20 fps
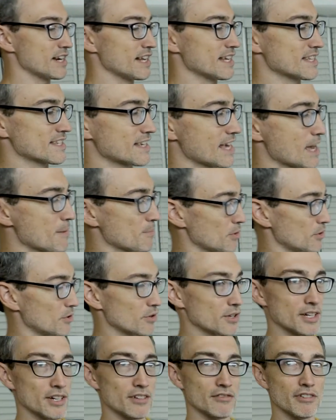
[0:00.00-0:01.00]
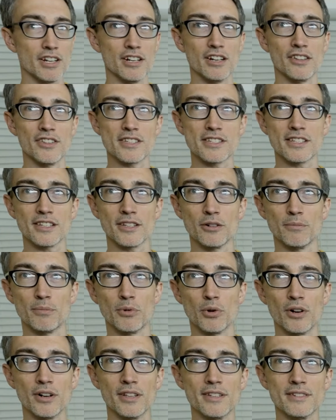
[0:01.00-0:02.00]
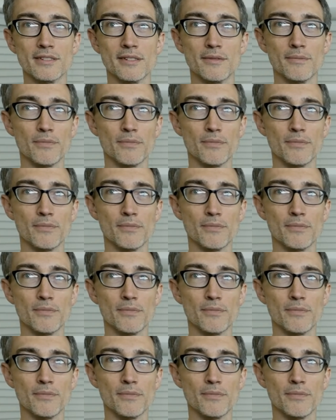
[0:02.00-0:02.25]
example here written on this little board.